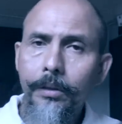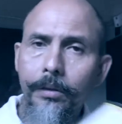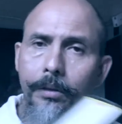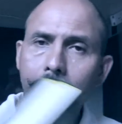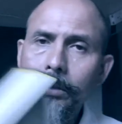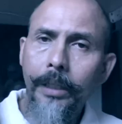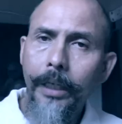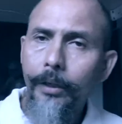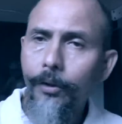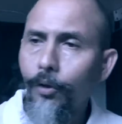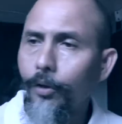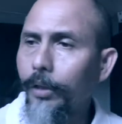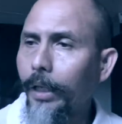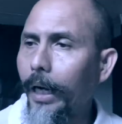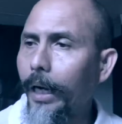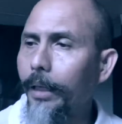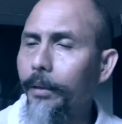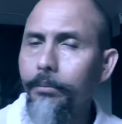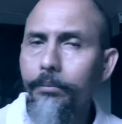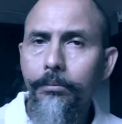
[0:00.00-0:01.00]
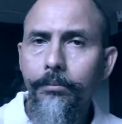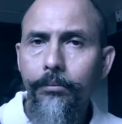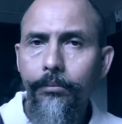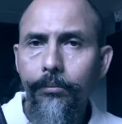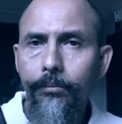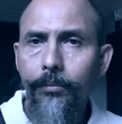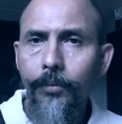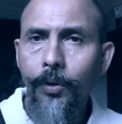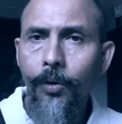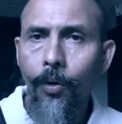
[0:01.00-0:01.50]
Take your time,
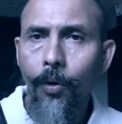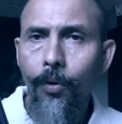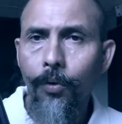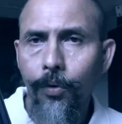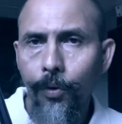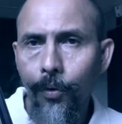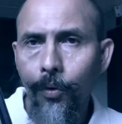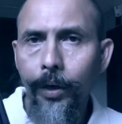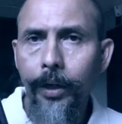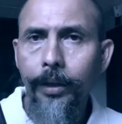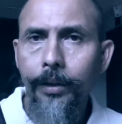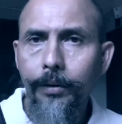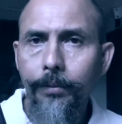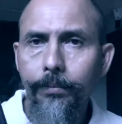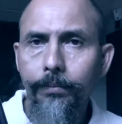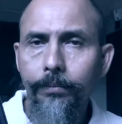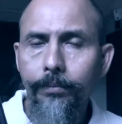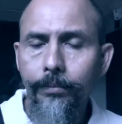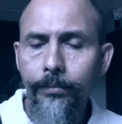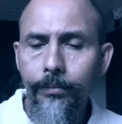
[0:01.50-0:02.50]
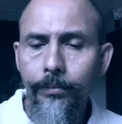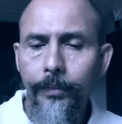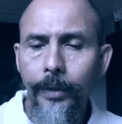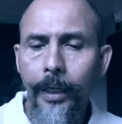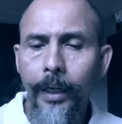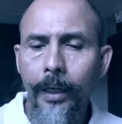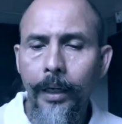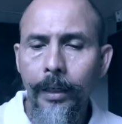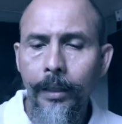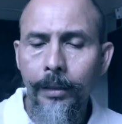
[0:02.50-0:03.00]
go through it
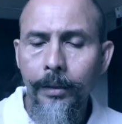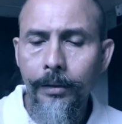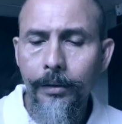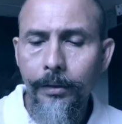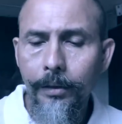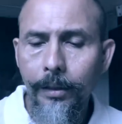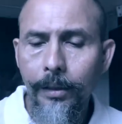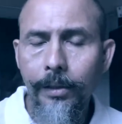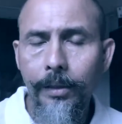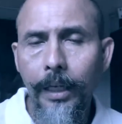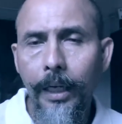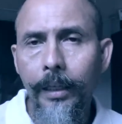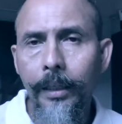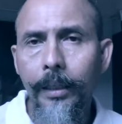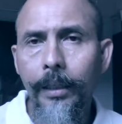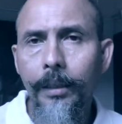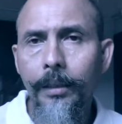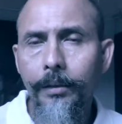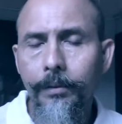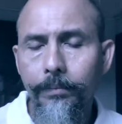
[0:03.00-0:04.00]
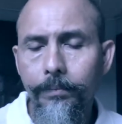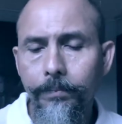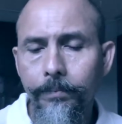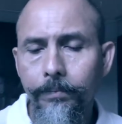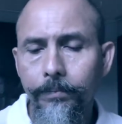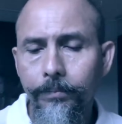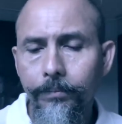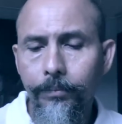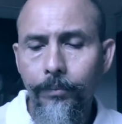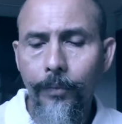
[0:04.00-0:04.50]
and study it
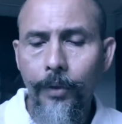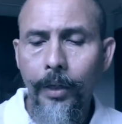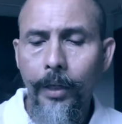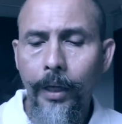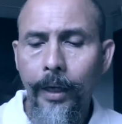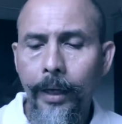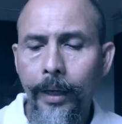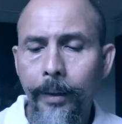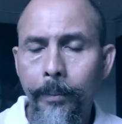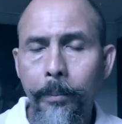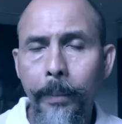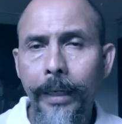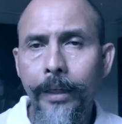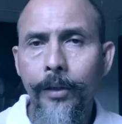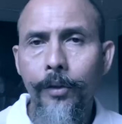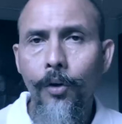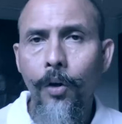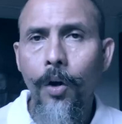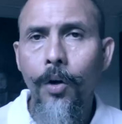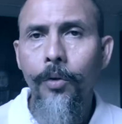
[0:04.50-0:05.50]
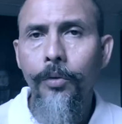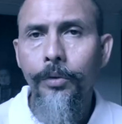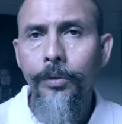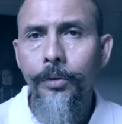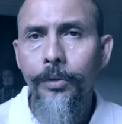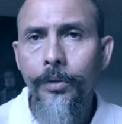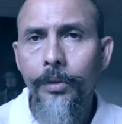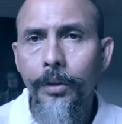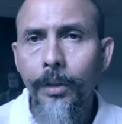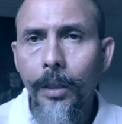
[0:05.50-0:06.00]
and make your
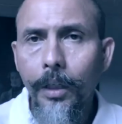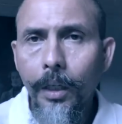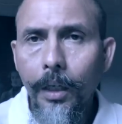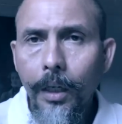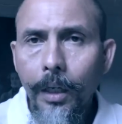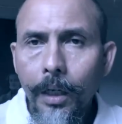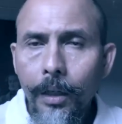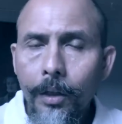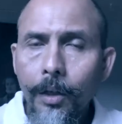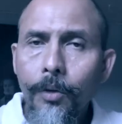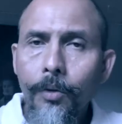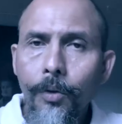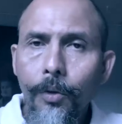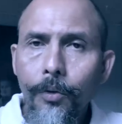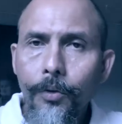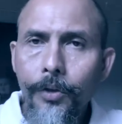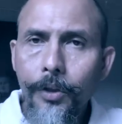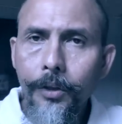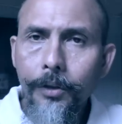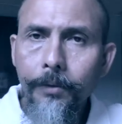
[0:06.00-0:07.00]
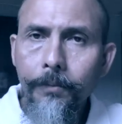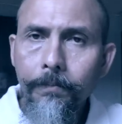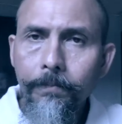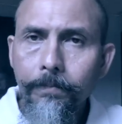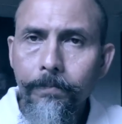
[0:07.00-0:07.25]
own conclusion.